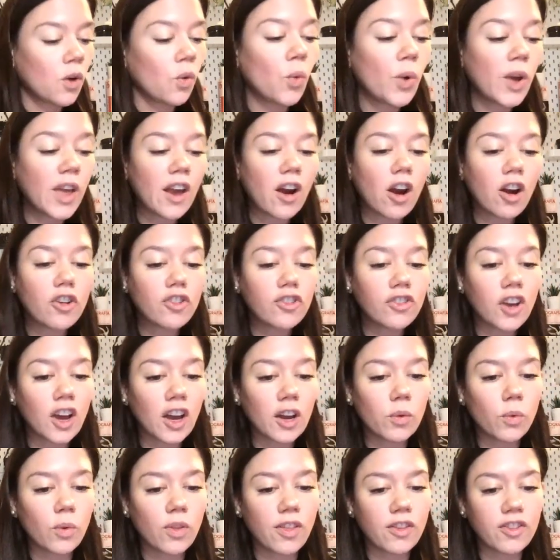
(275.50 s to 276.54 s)
We are
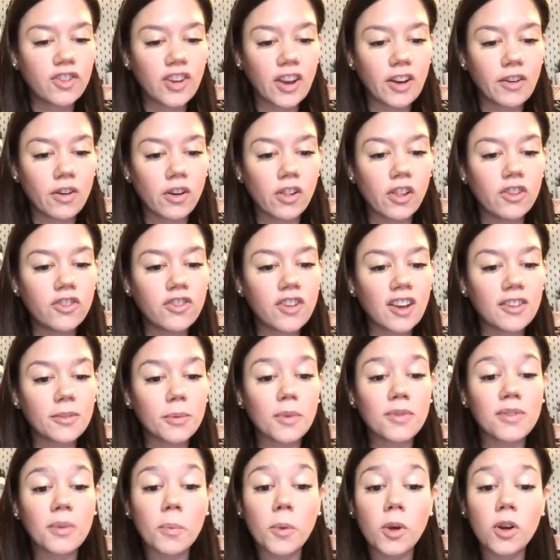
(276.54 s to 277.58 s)
done with the general
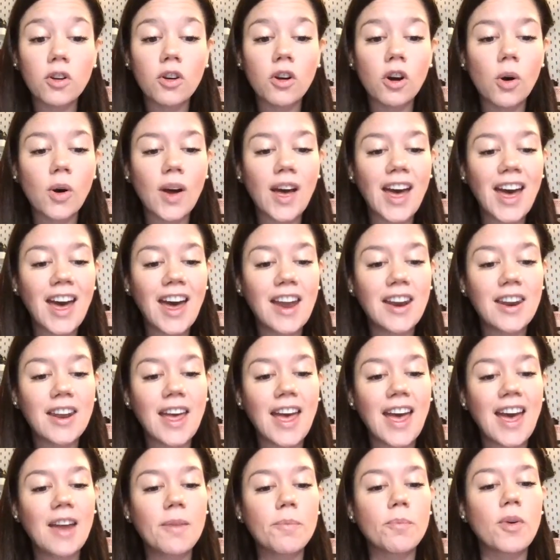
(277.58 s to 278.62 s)
adjustments. I'm going to go
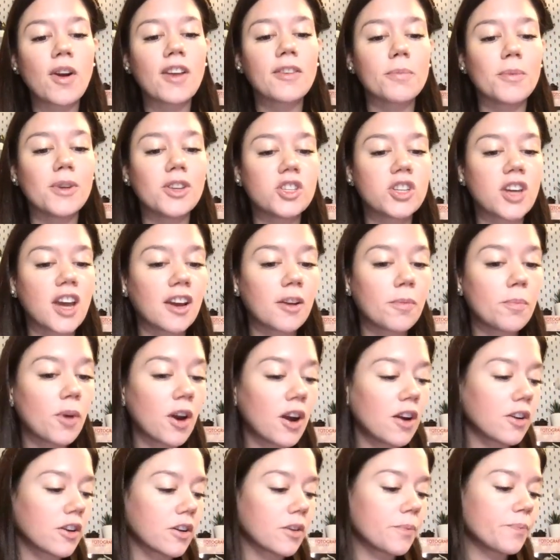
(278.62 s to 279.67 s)
ahead and press my check
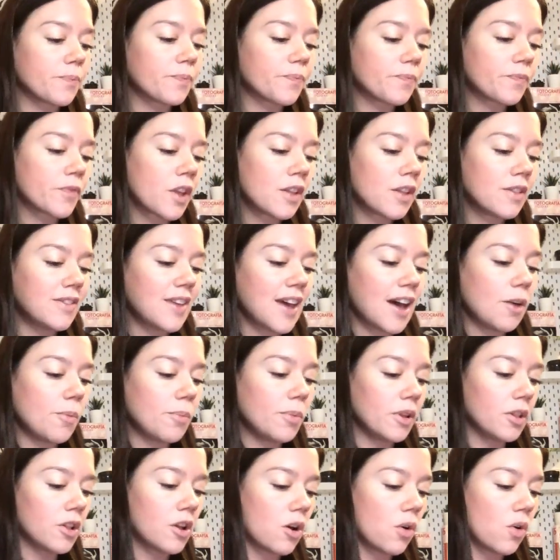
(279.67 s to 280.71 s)
mark
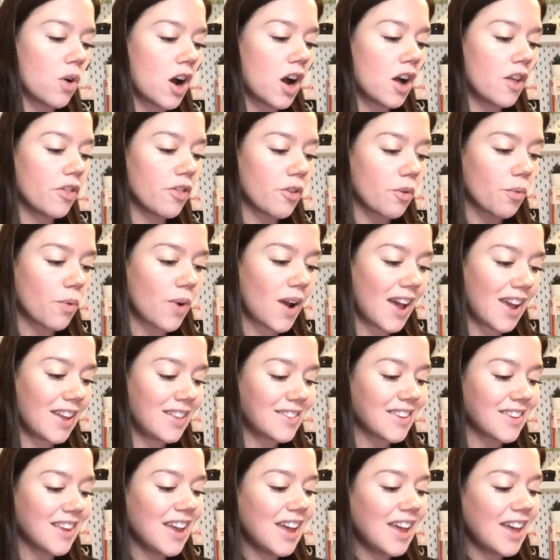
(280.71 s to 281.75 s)
down below on the
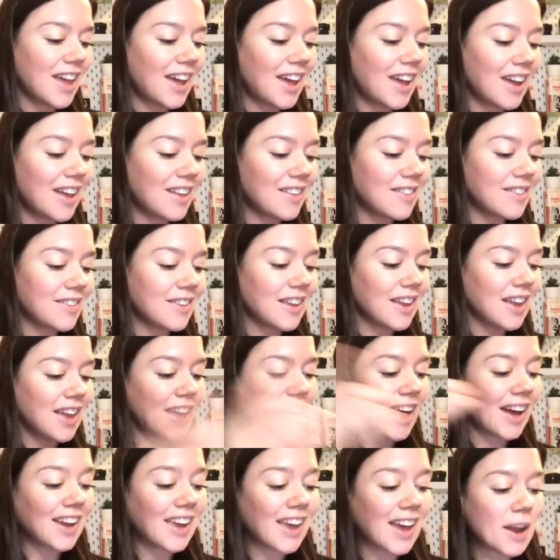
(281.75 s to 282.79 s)
right, and
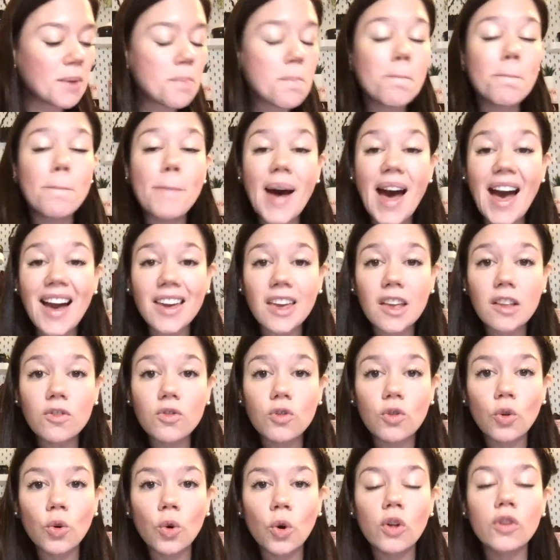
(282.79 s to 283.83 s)
again back
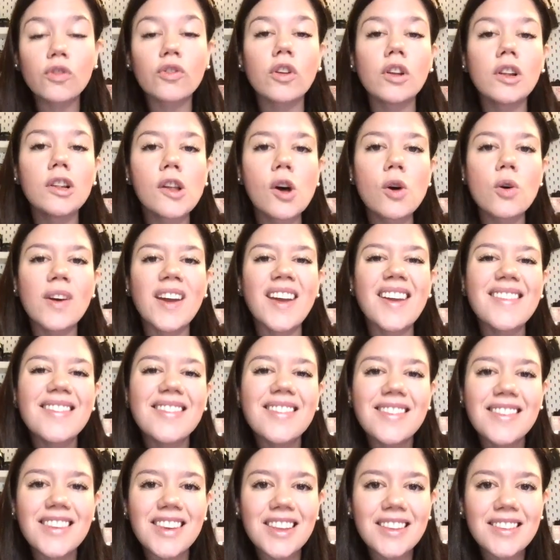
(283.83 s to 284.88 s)
in tools,
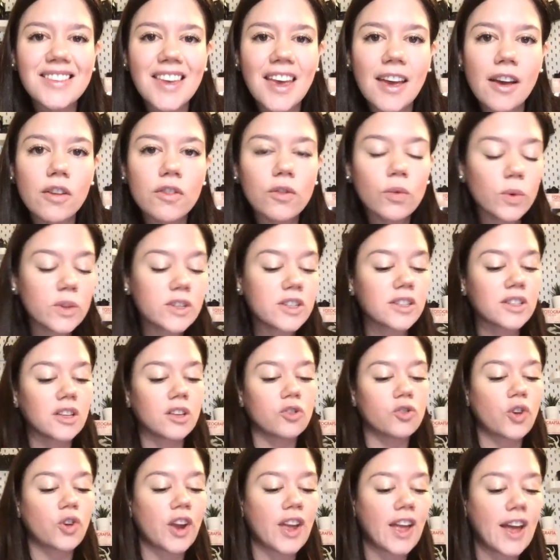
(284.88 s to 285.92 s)
locate details, which is
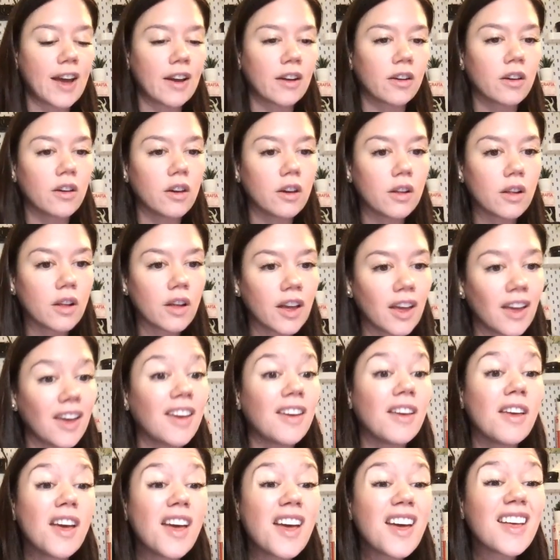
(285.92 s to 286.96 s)
a triangle,
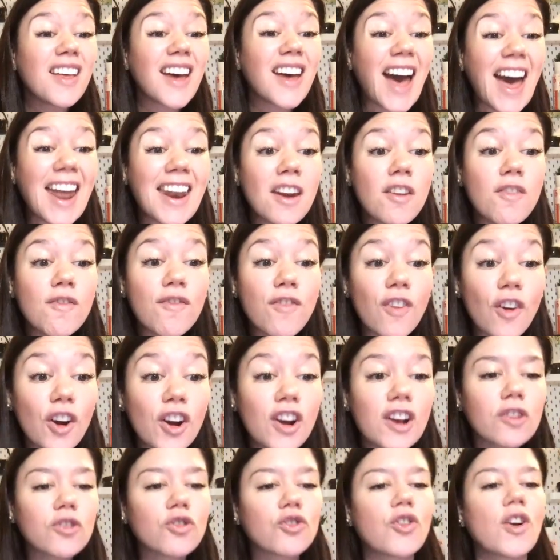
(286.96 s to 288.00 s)
an
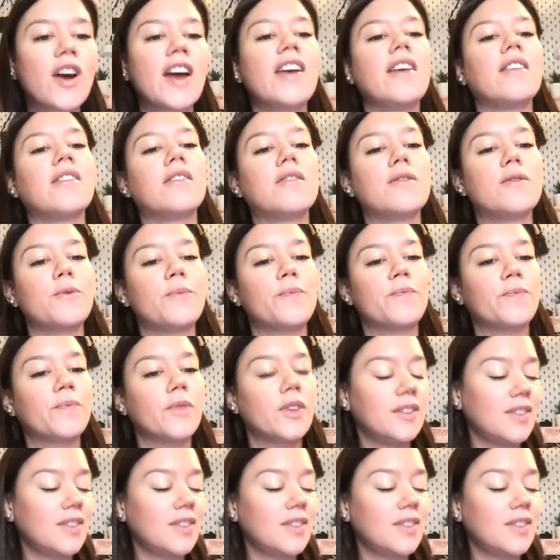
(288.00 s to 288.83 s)
inverted triangle.